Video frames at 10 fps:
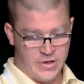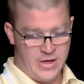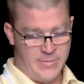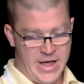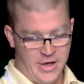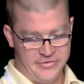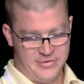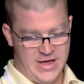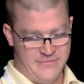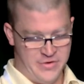I also
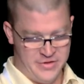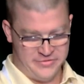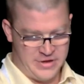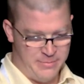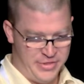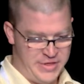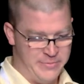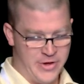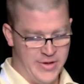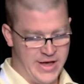have a sub-theme
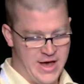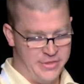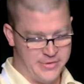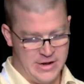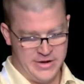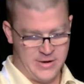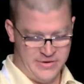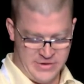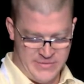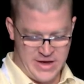going on throughout here,
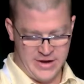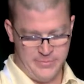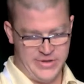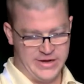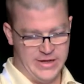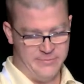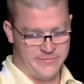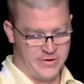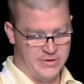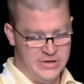which I'm not going to pick up
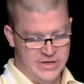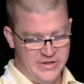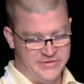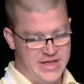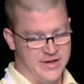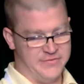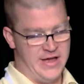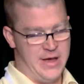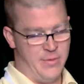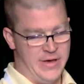for sake of
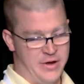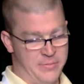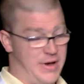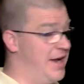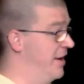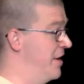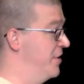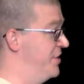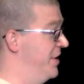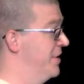time, about embodied
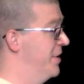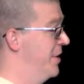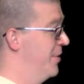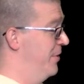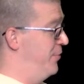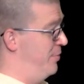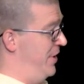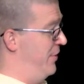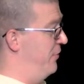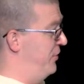energy, which would
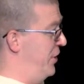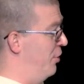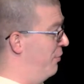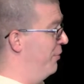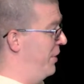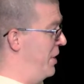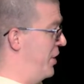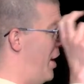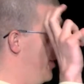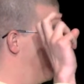be the steel and
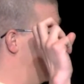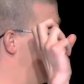concrete